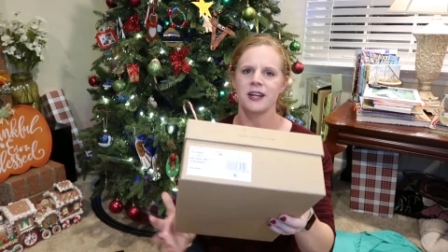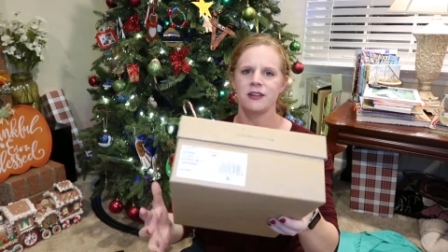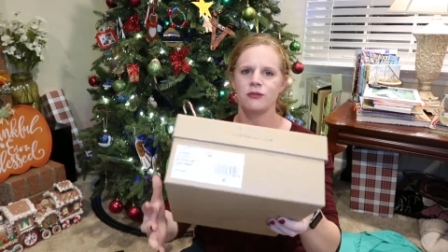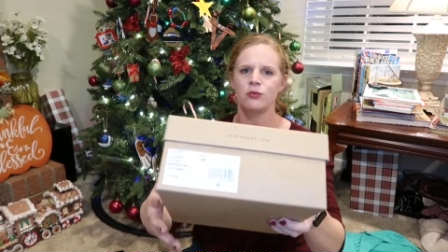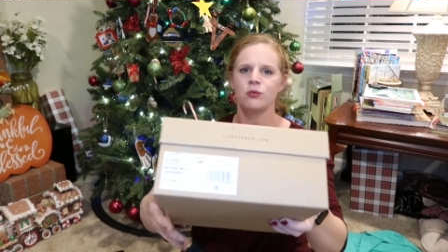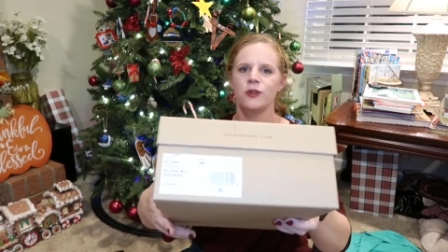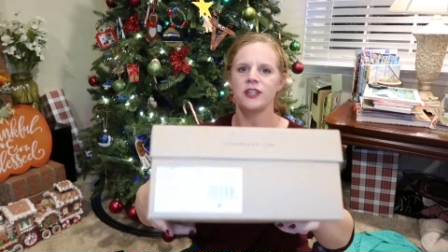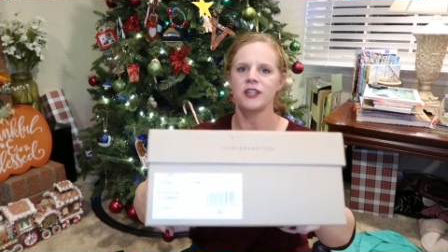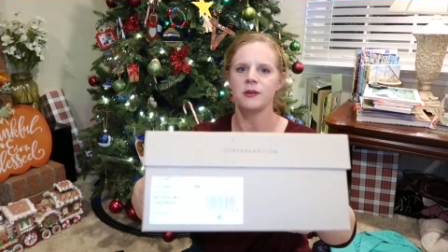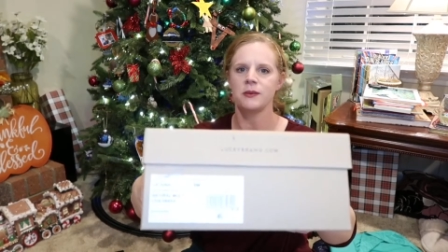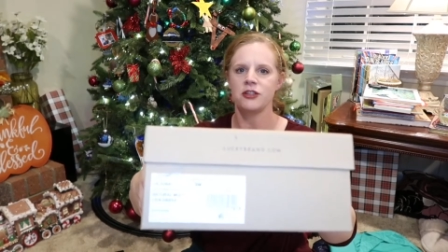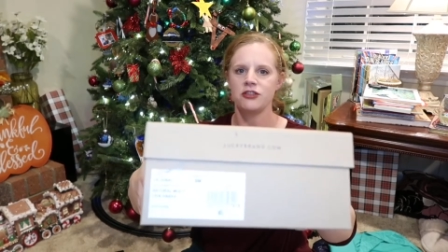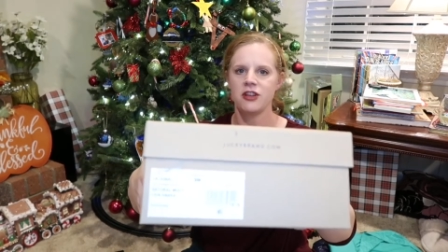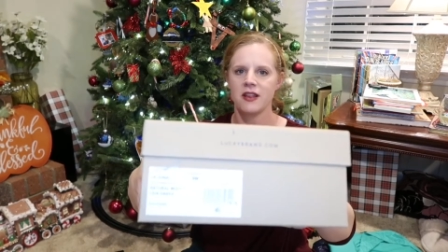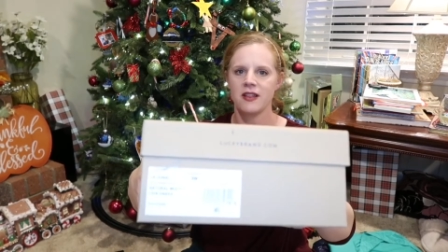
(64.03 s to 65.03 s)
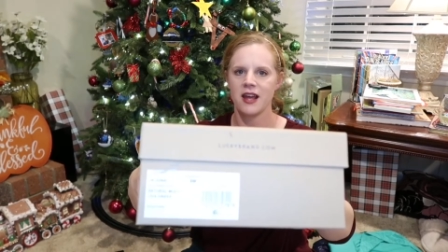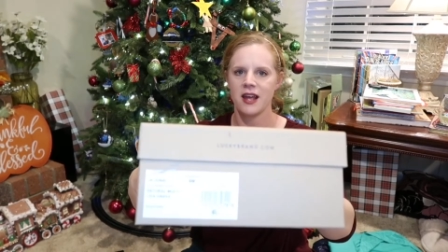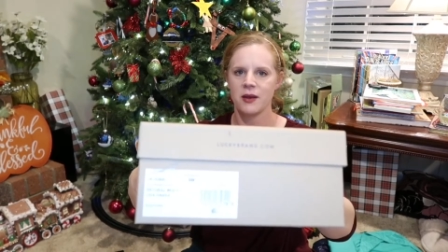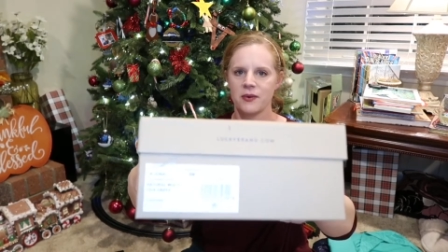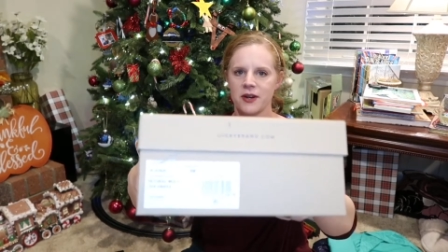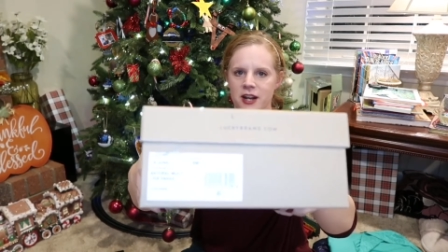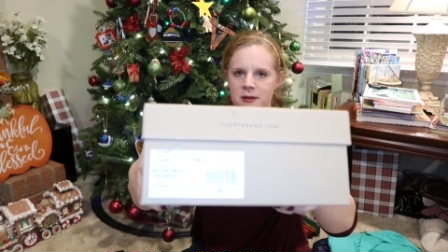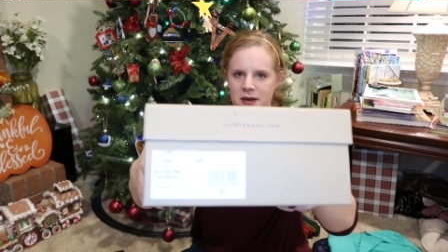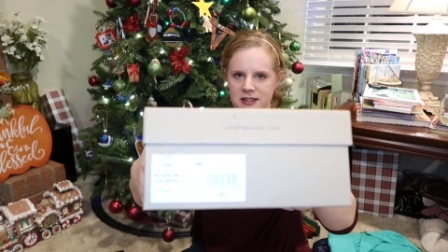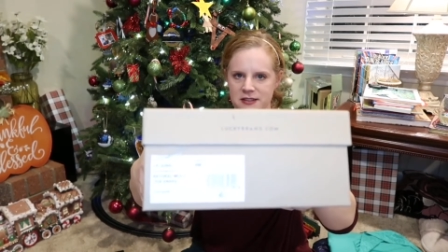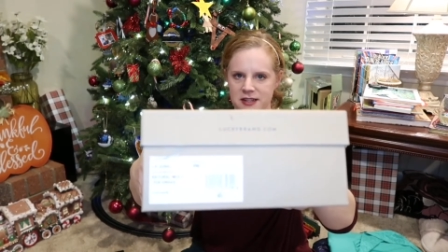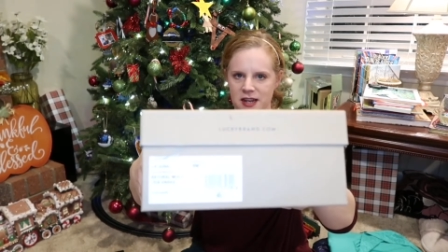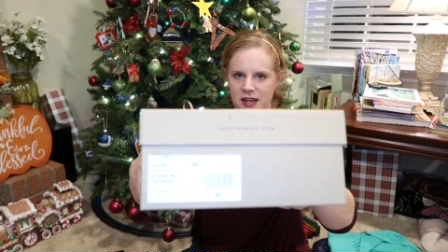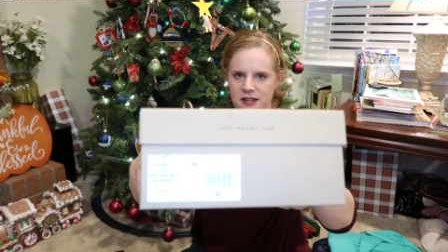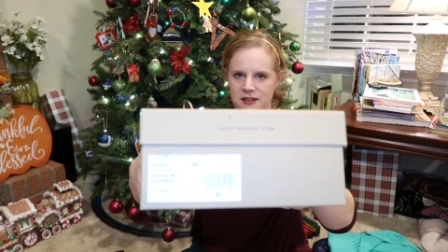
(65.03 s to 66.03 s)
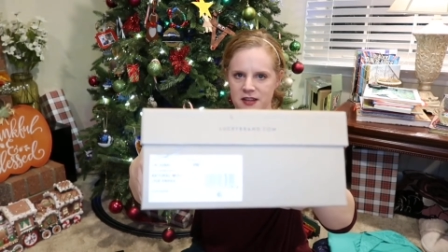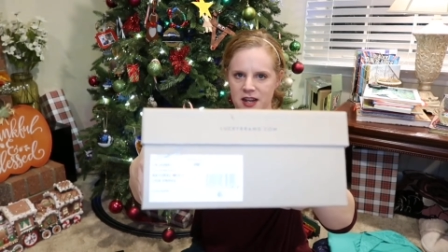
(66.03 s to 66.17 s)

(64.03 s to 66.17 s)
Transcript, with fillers: I really wish that they were in my size.